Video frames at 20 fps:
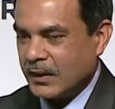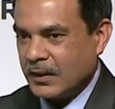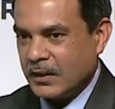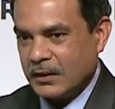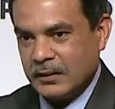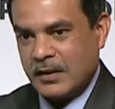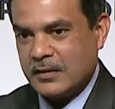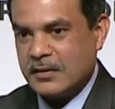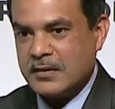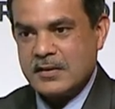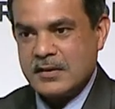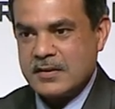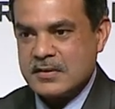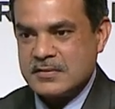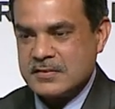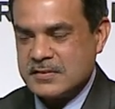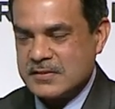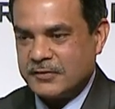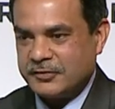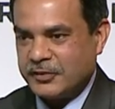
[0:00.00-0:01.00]
London
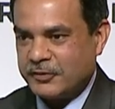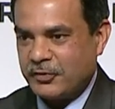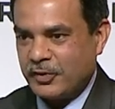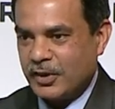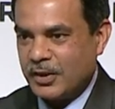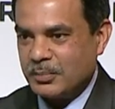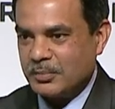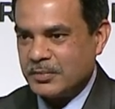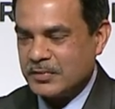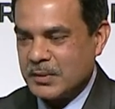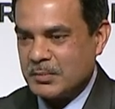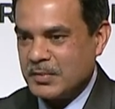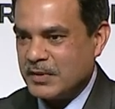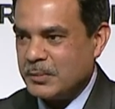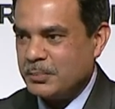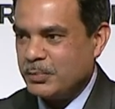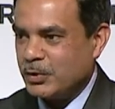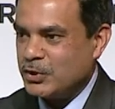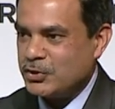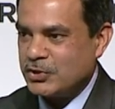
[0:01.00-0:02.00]
doesn't suffer from some of the
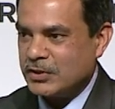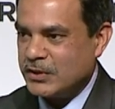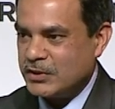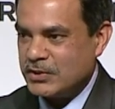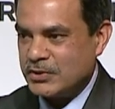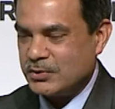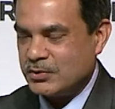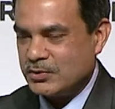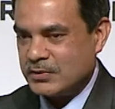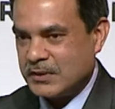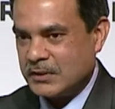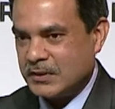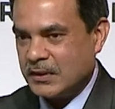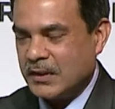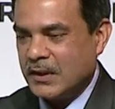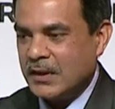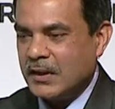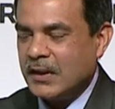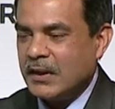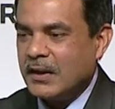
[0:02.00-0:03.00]
pollution issues that,
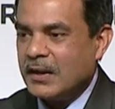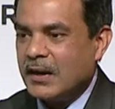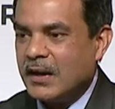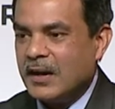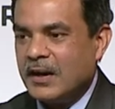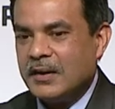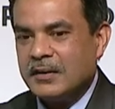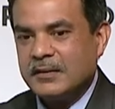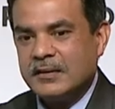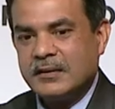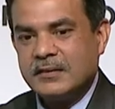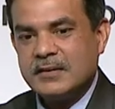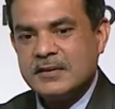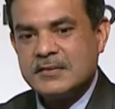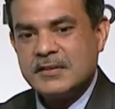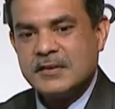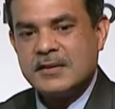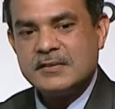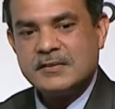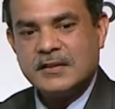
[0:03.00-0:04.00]
that
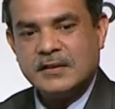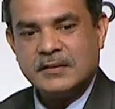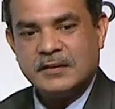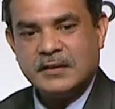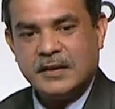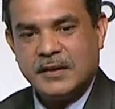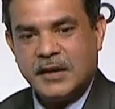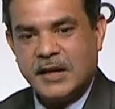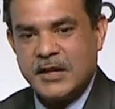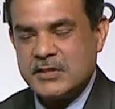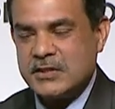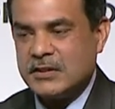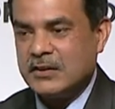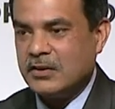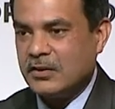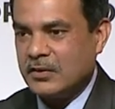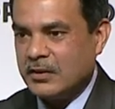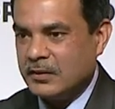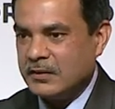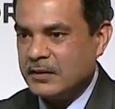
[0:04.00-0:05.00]
cities in Asia
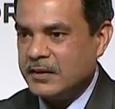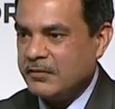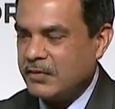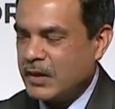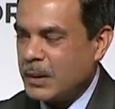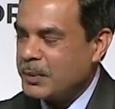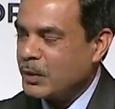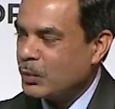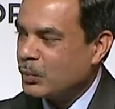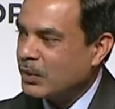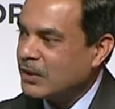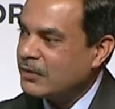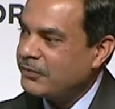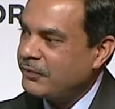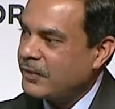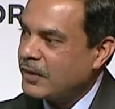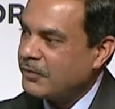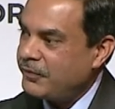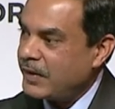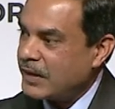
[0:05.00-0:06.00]
or in the developing world
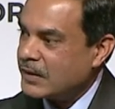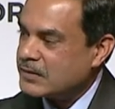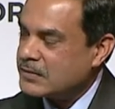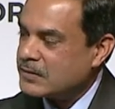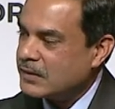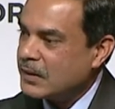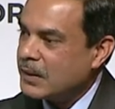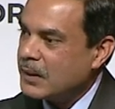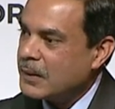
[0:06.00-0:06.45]
face.